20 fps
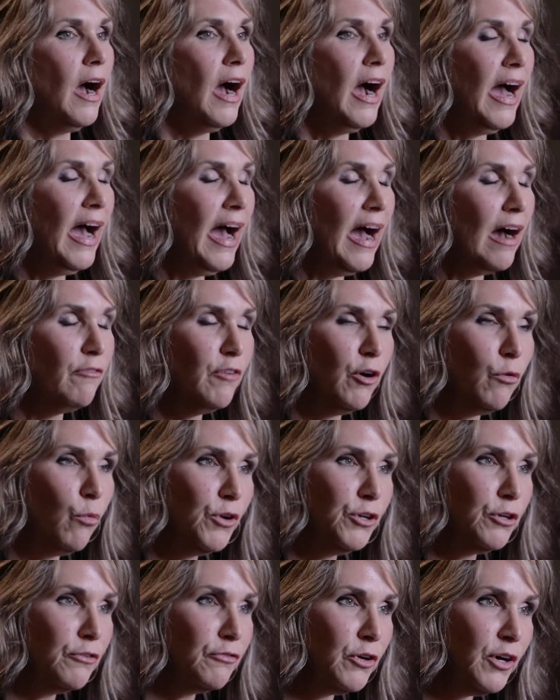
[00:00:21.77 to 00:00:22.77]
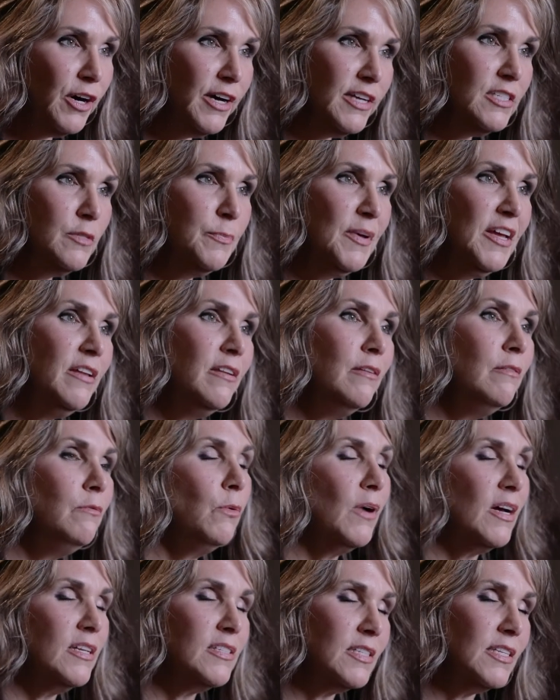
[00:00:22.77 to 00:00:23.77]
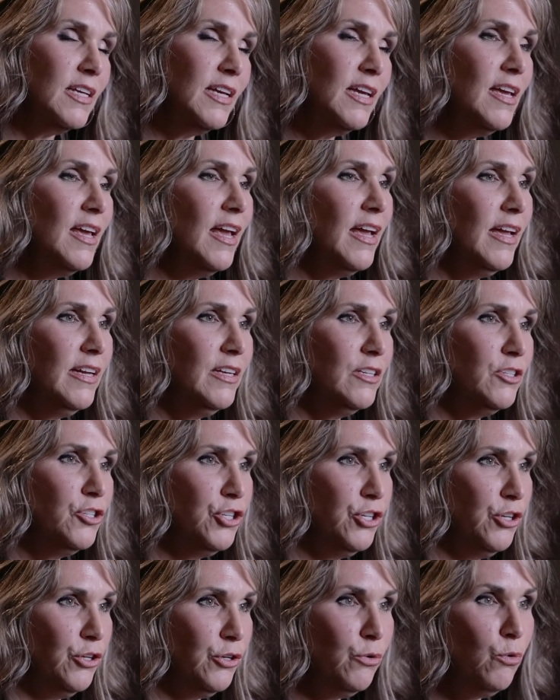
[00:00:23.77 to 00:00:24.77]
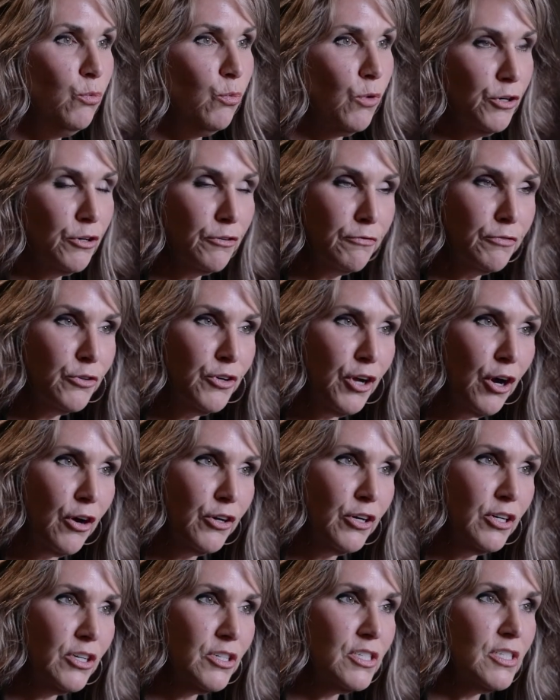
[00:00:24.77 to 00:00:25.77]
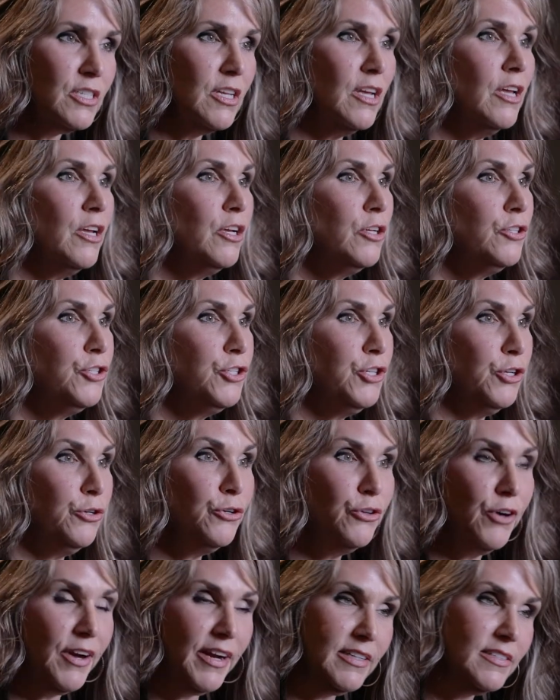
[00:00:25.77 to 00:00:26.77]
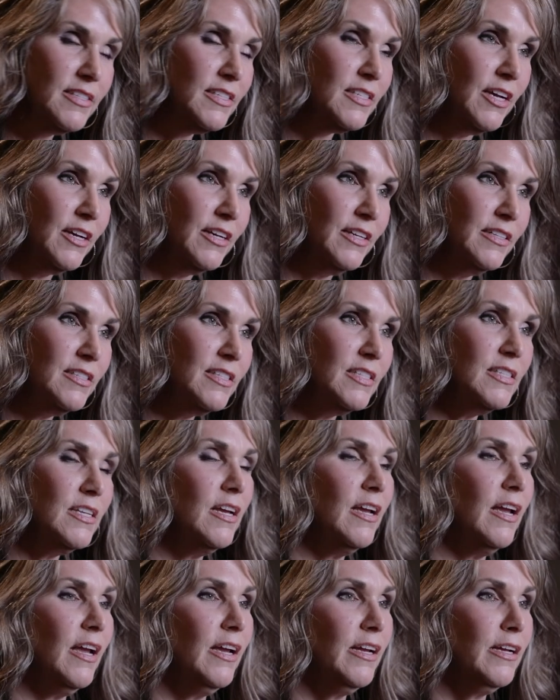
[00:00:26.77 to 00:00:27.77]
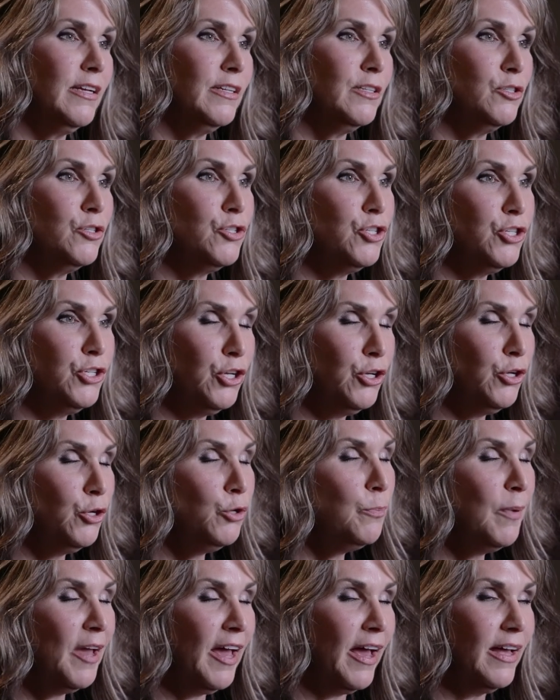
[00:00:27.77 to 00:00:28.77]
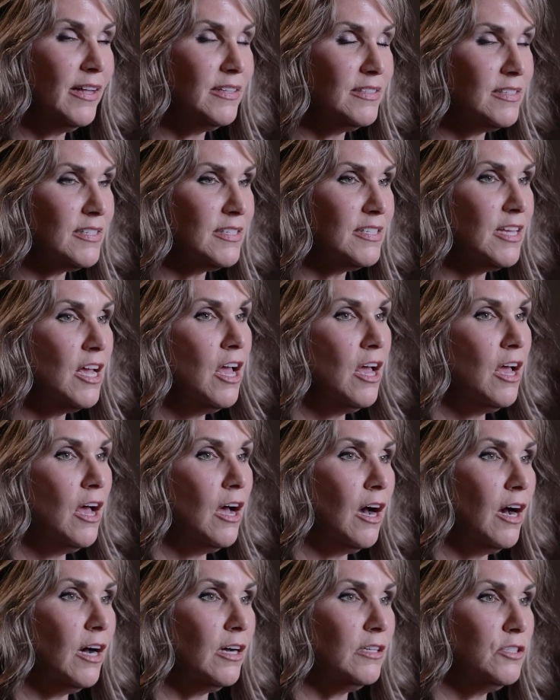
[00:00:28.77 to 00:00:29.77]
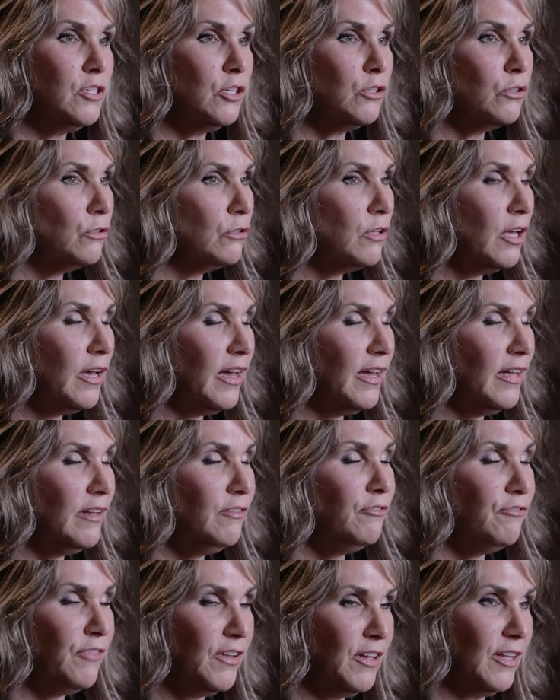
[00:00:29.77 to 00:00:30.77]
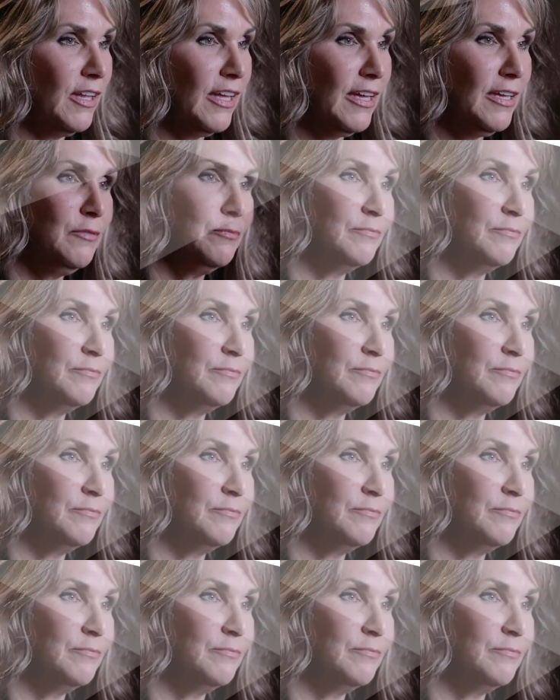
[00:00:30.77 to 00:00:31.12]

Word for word: I have a wonderful husband, Wesley, and two wonderful daughters, two grandsons, and two pets, uh, Tallulah and Finley.